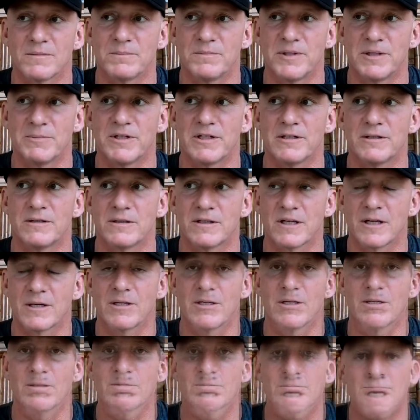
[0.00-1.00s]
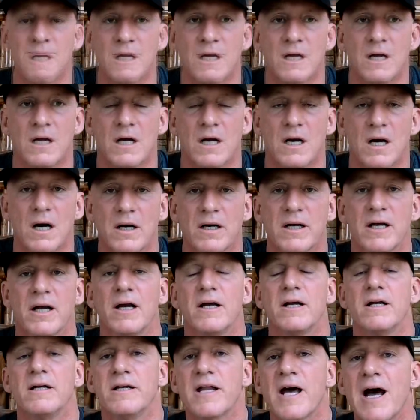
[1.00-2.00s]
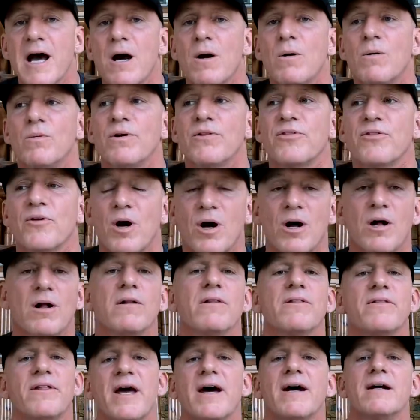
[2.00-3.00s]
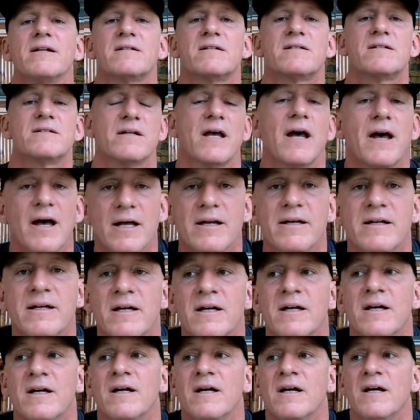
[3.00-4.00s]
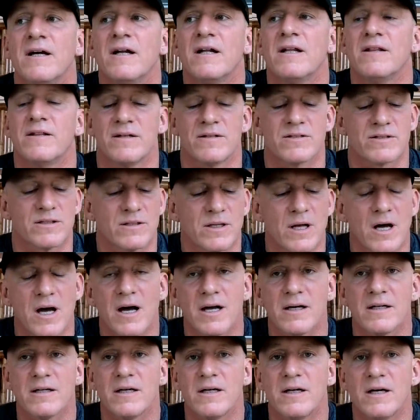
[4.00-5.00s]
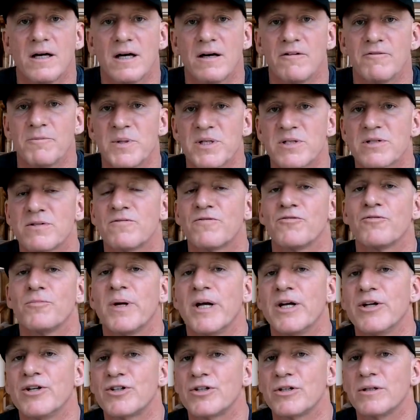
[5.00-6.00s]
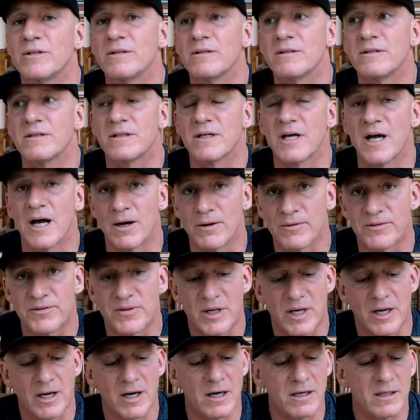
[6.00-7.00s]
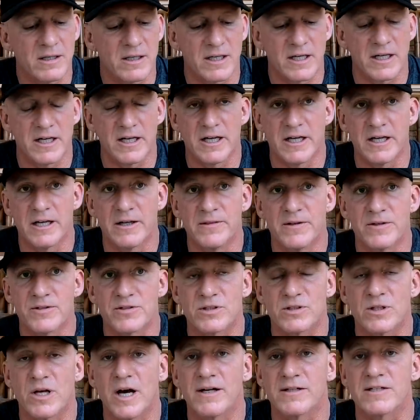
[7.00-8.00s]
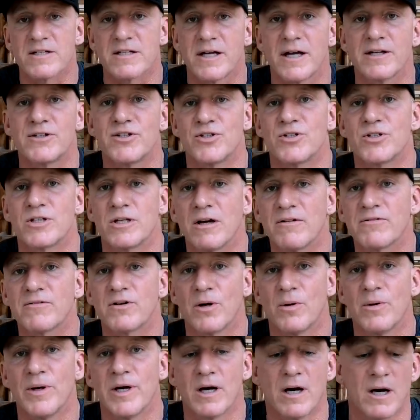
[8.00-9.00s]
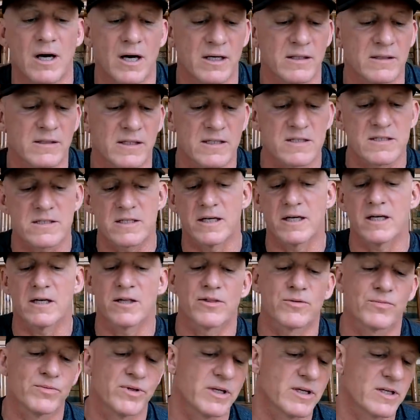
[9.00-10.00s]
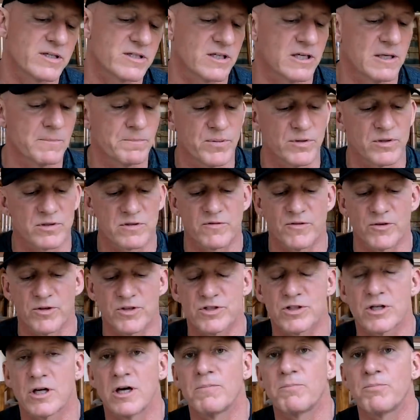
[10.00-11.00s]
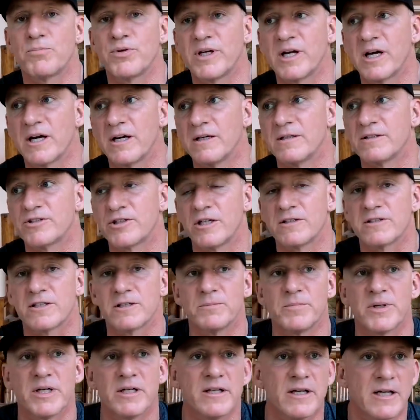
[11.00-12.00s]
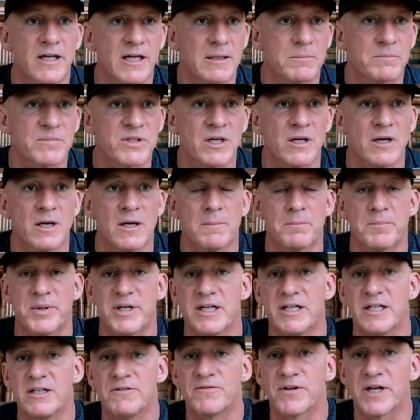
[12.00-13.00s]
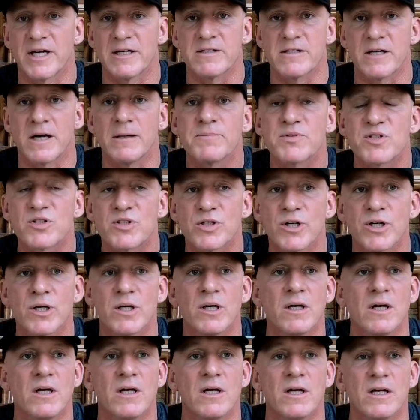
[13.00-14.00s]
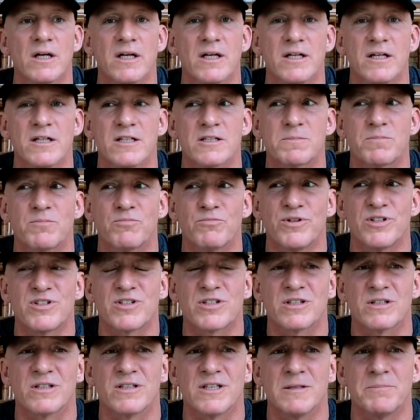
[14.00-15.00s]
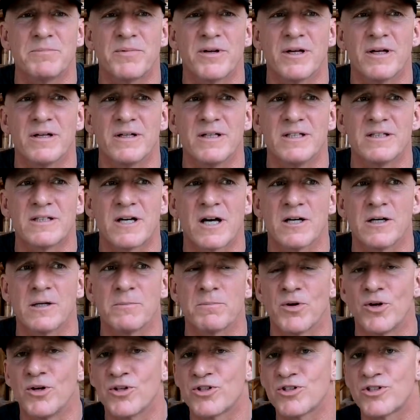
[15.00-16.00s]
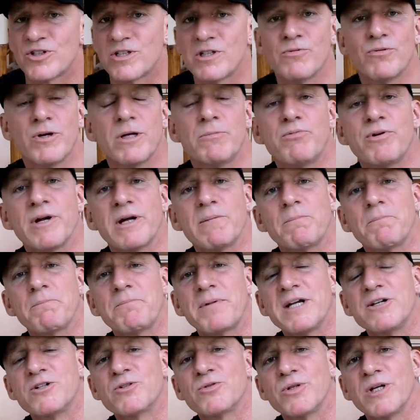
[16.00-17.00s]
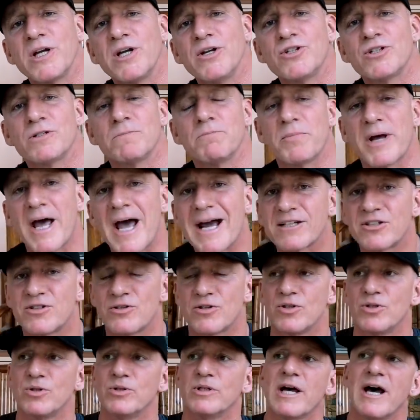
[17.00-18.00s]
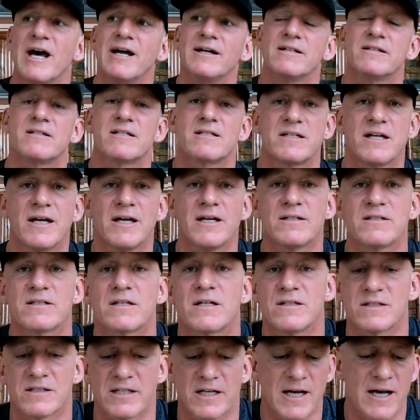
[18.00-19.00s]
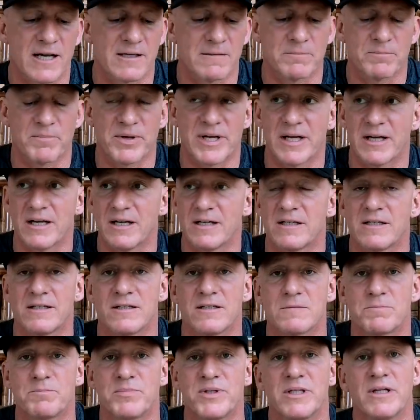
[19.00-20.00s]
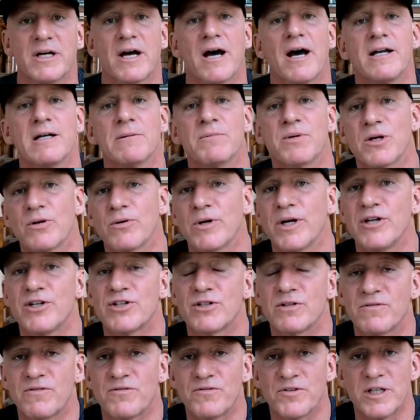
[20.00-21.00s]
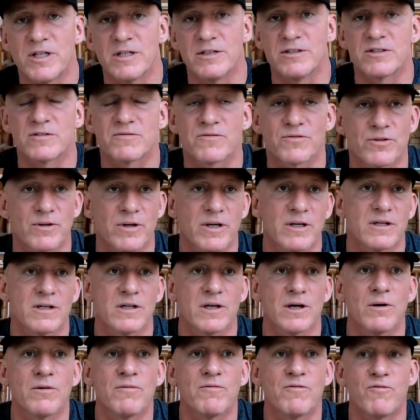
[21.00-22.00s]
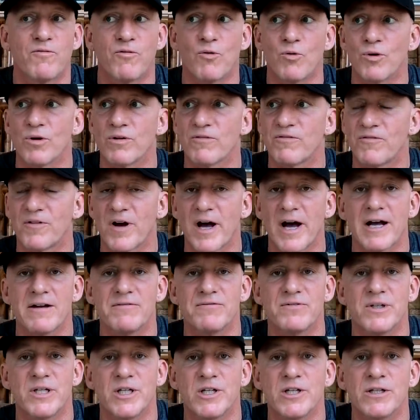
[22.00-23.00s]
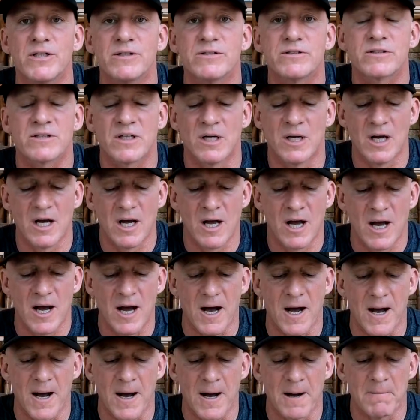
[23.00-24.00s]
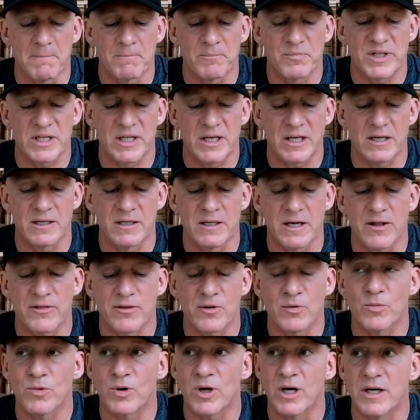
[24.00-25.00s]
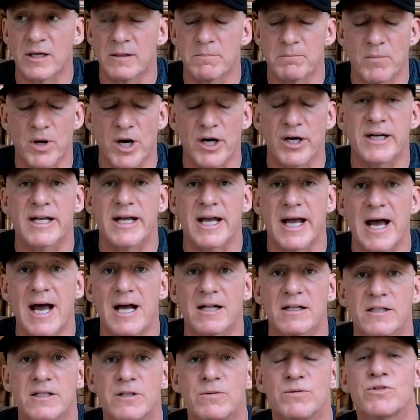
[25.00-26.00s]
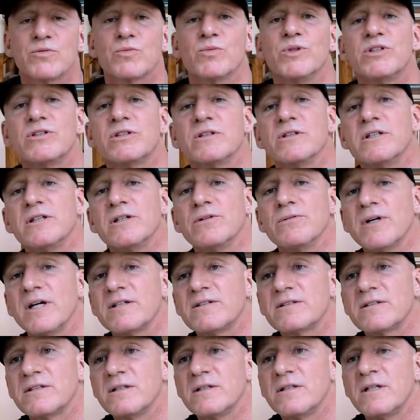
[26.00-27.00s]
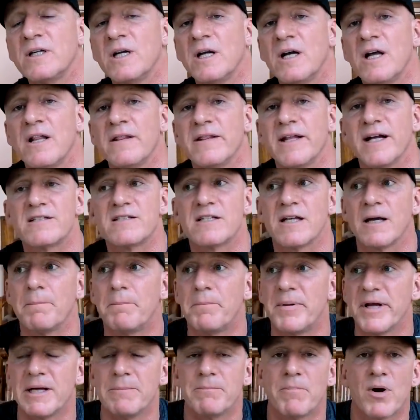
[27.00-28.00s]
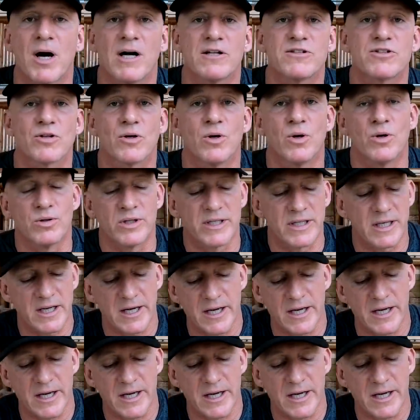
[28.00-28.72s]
maybe, I don't know. Okay, now with all that said, there's a lot of misinformation out there, and there's a lot of sketchy stuff going on. Let's take 3 examples. First up, we got a gentleman named Petey Van Dumpster. He has recently he got an emergency repatriation back to the United States because he hadn't paid his BI immigration fees for, I don't know, 4 or 5 years. You got another one, Mark Catley, who was recently arrested. That's that Baybots Only